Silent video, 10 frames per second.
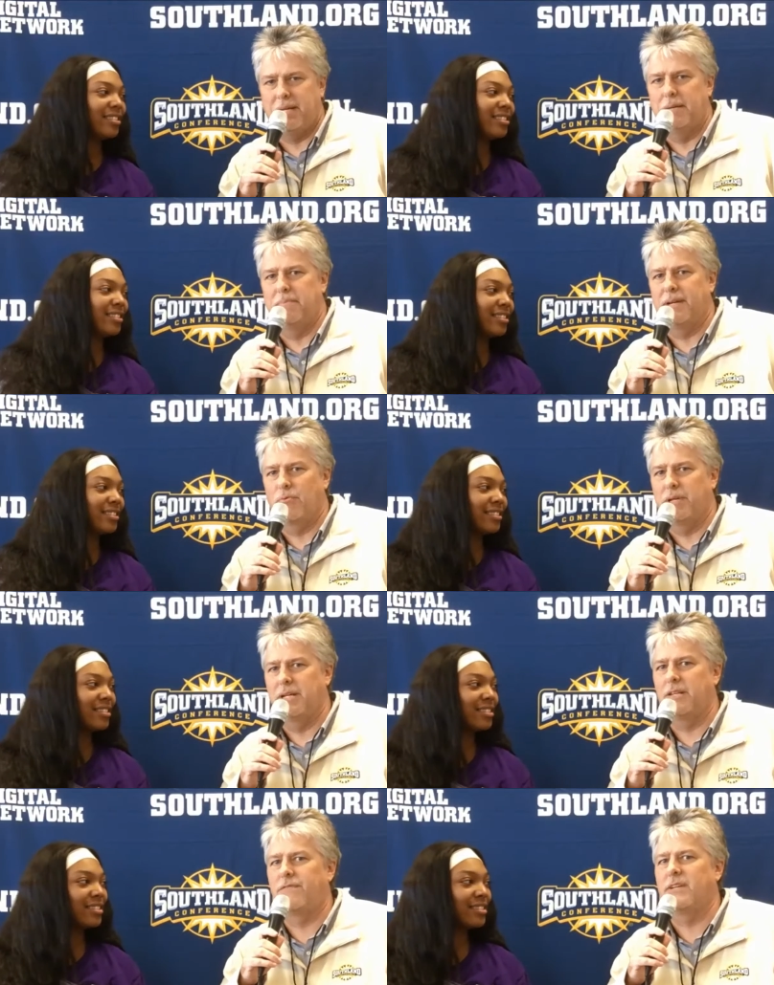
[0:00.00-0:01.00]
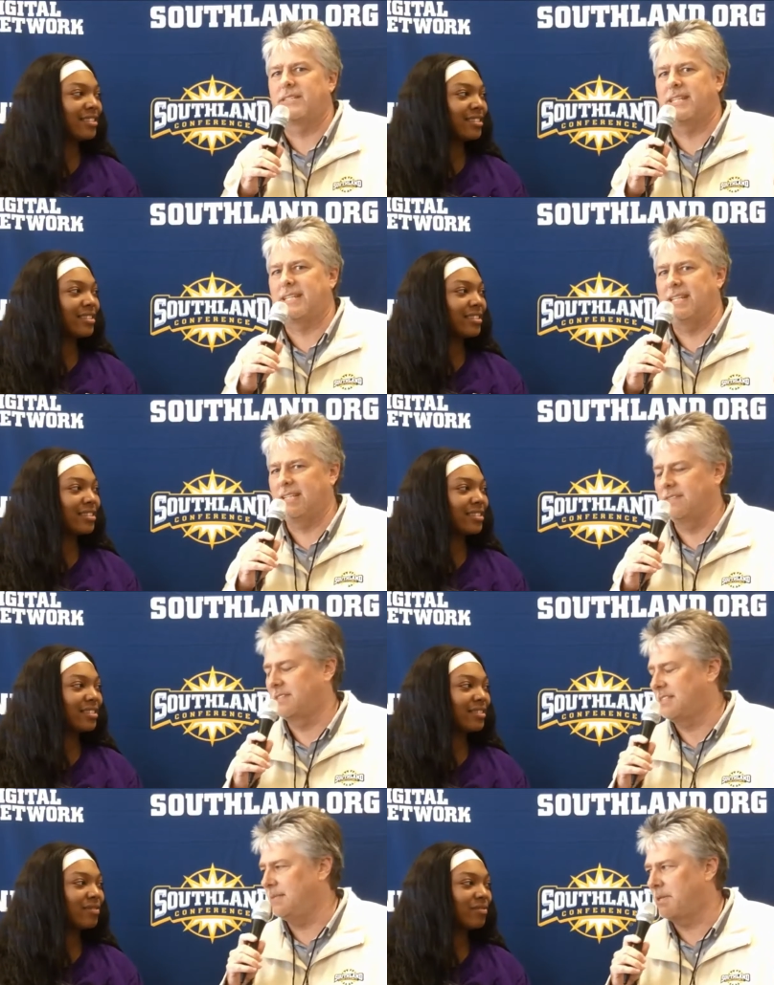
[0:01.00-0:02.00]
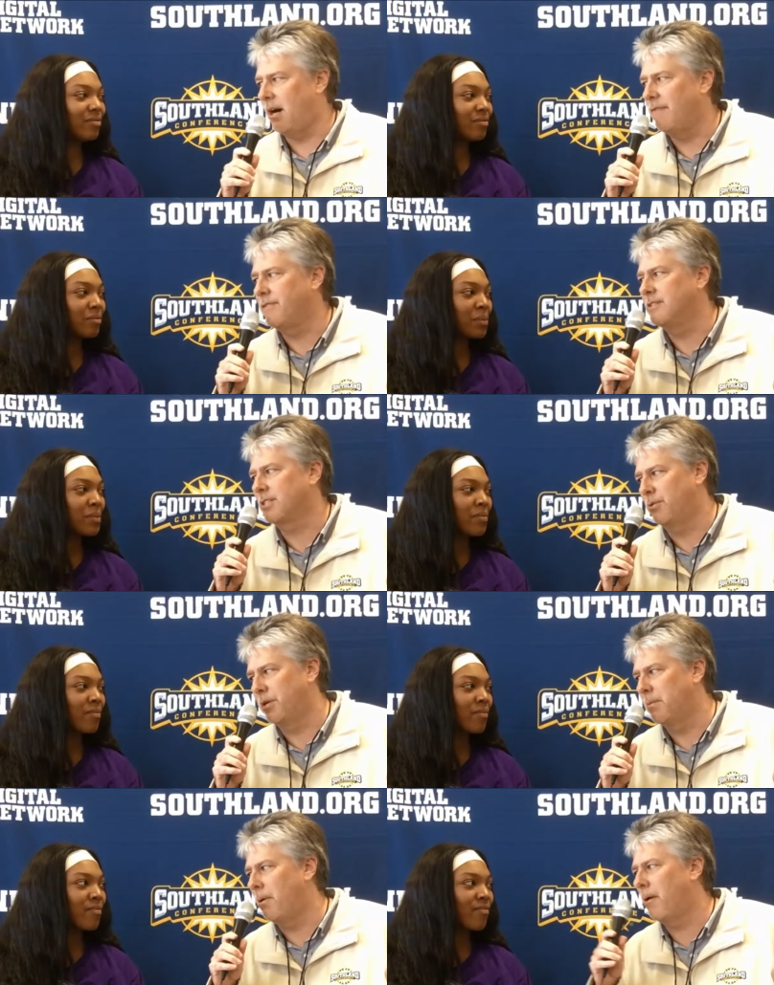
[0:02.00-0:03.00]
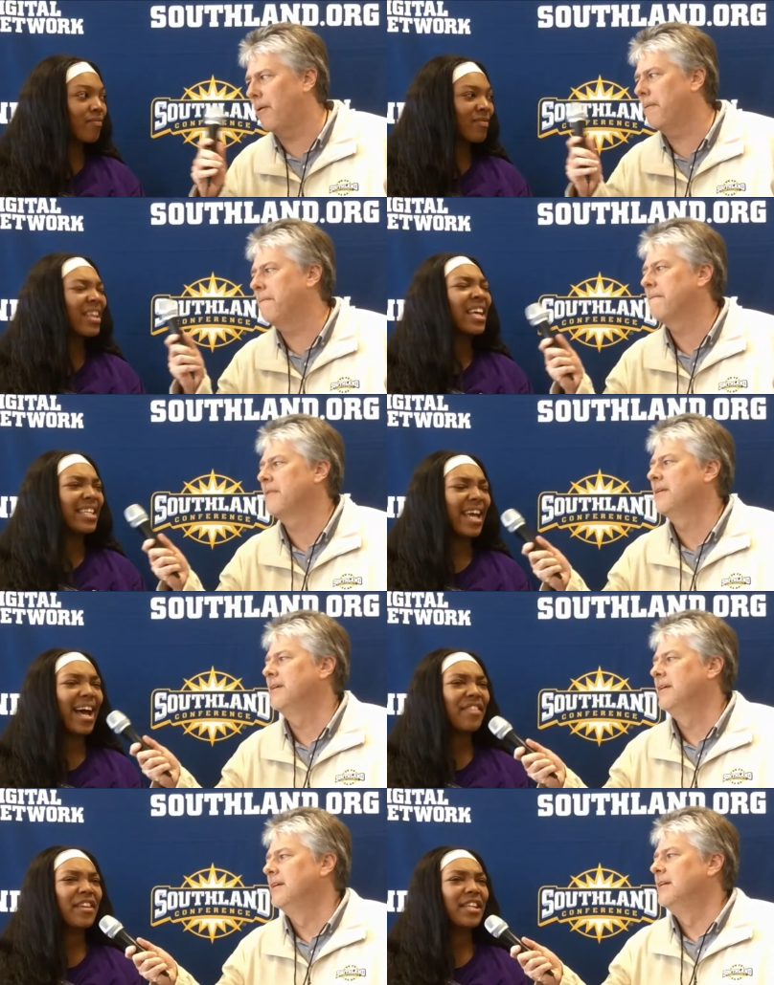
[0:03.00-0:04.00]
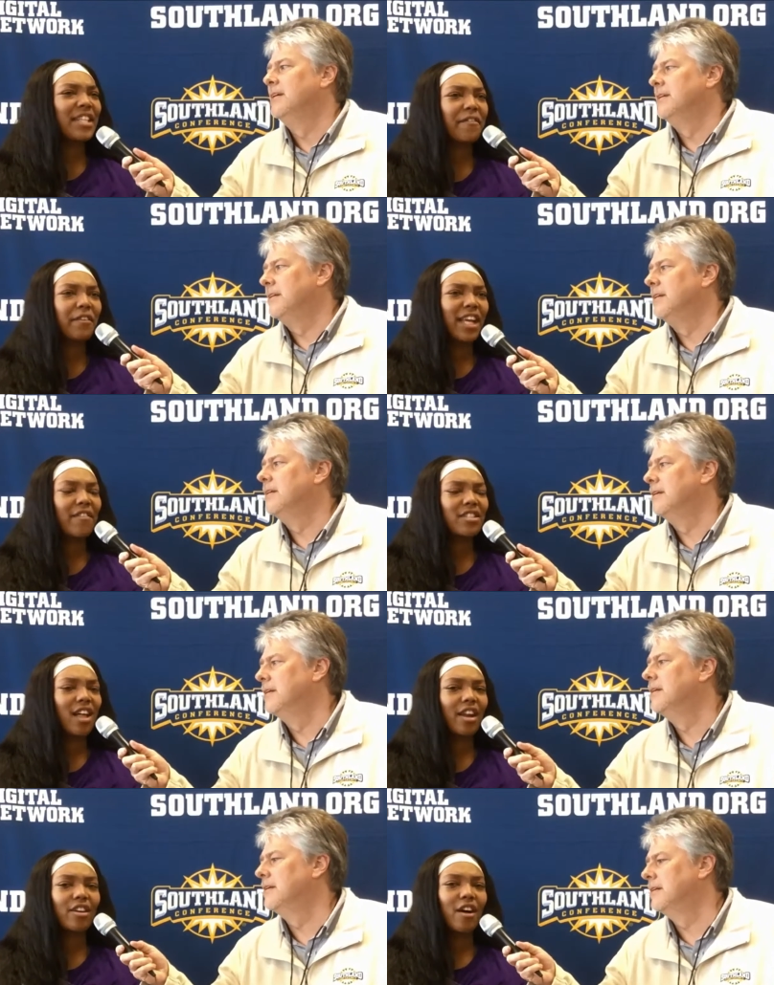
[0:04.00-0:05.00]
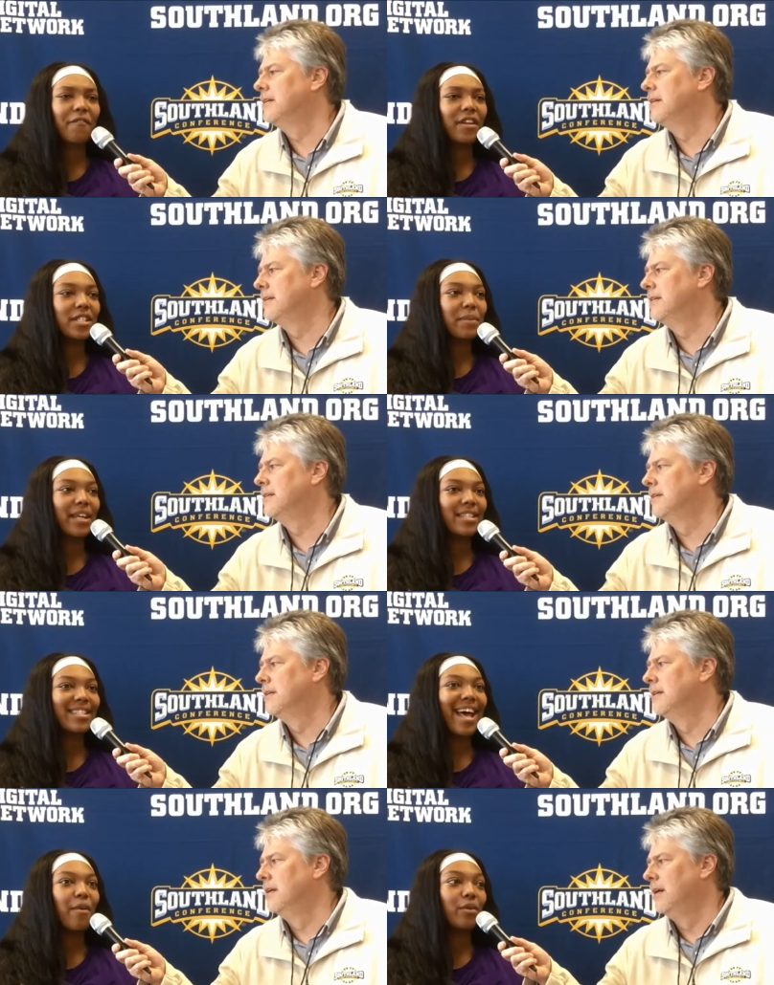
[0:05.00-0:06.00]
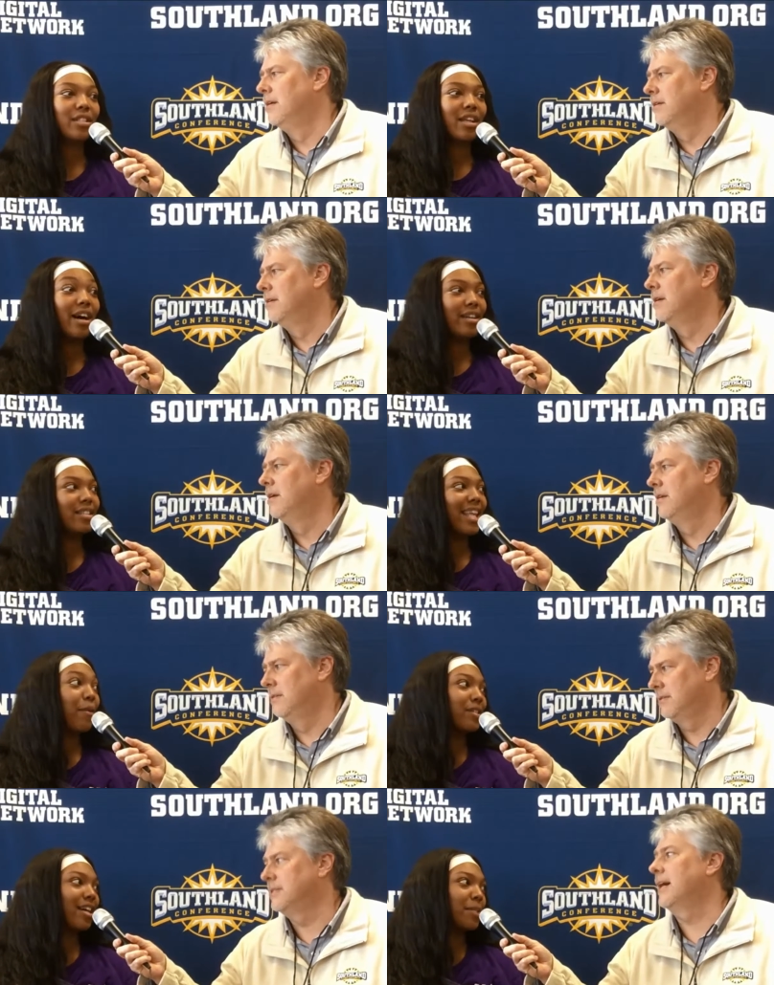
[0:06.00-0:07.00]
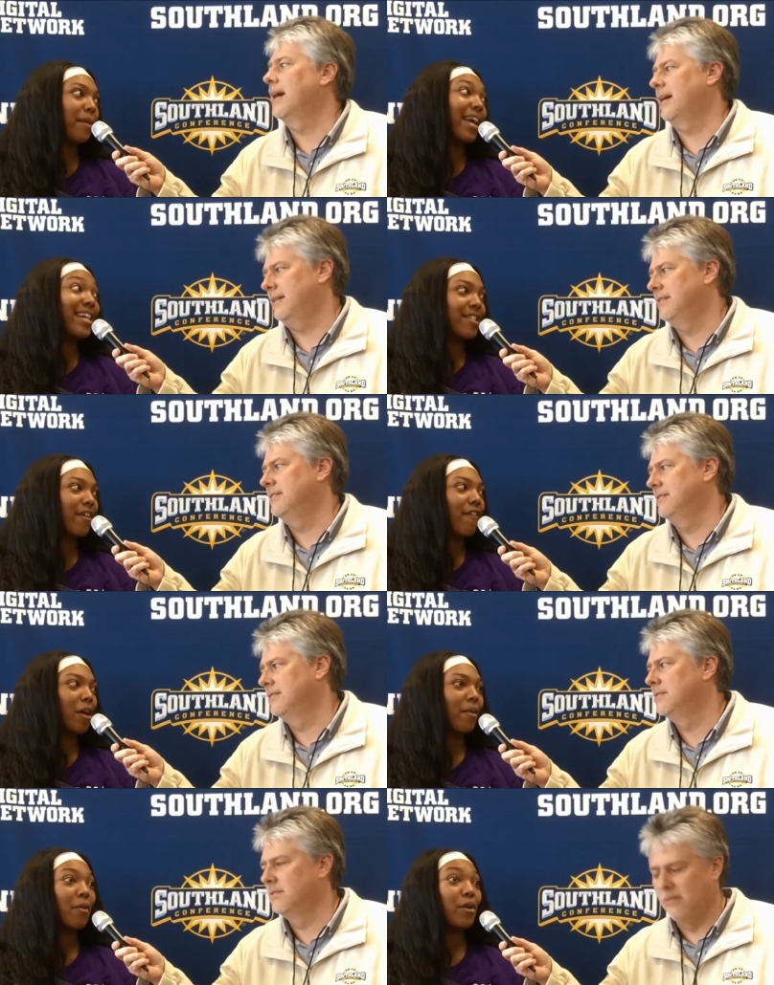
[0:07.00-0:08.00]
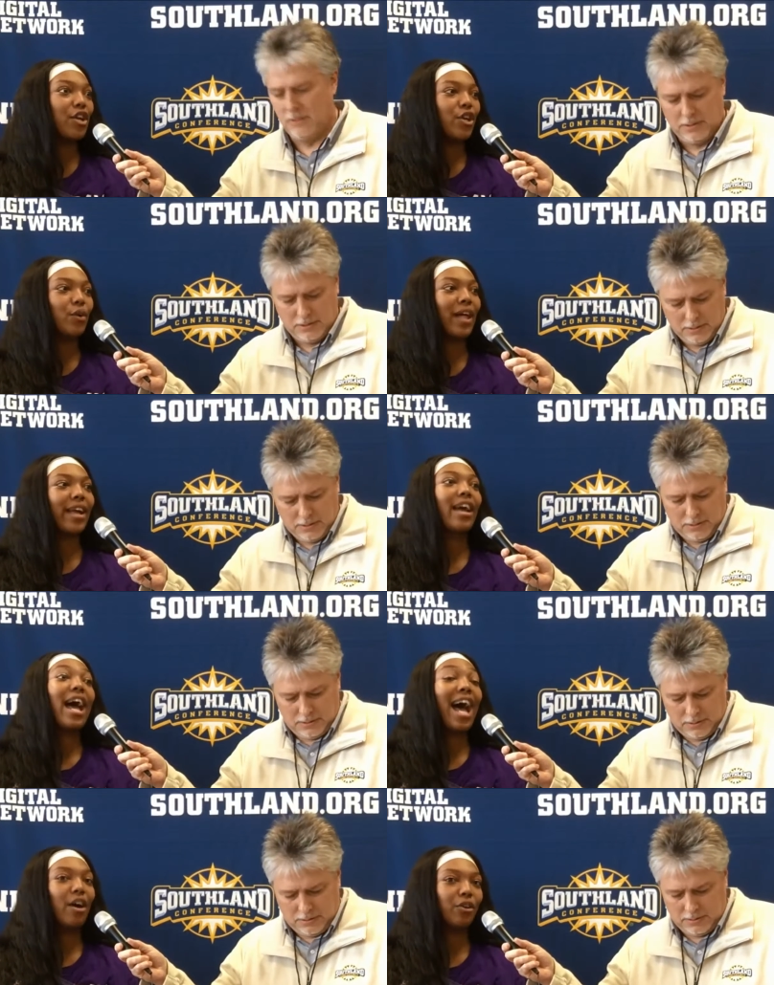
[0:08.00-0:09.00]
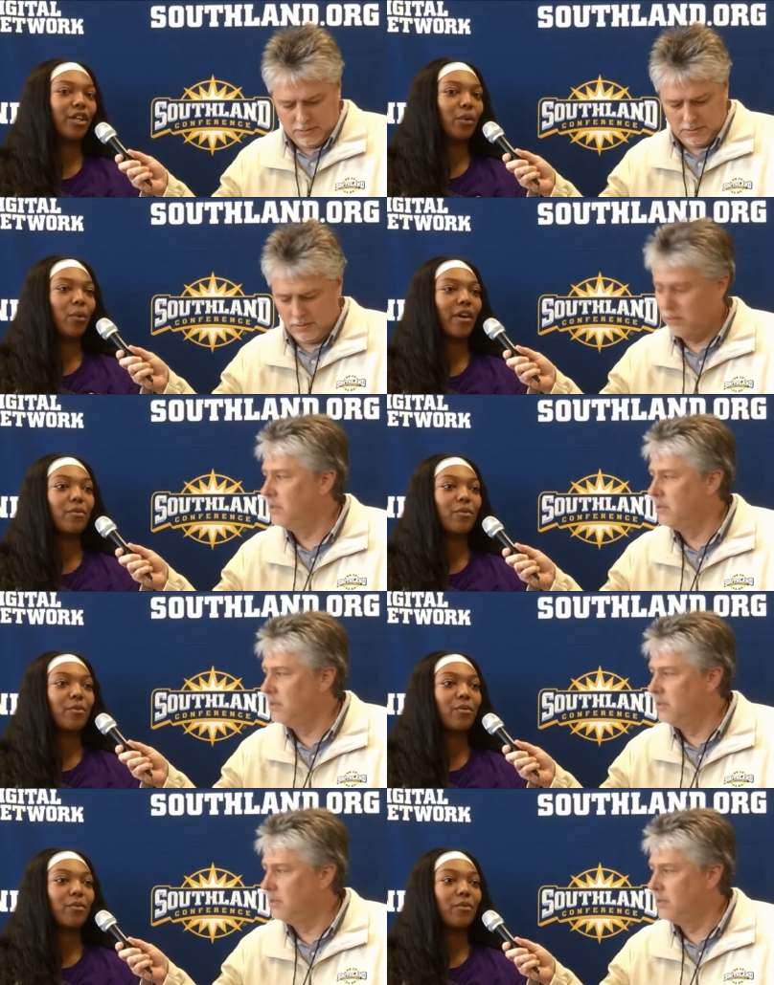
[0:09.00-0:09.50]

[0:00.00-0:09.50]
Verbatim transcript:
Speaker 1: being a big win, you feel like that kind of gives the team confidence going in tomorrow.
Speaker 2: Yeah, I think it definitely gave us a lot of confidence because that was us. That was us playing SFA volleyball, and we knew like how good we were.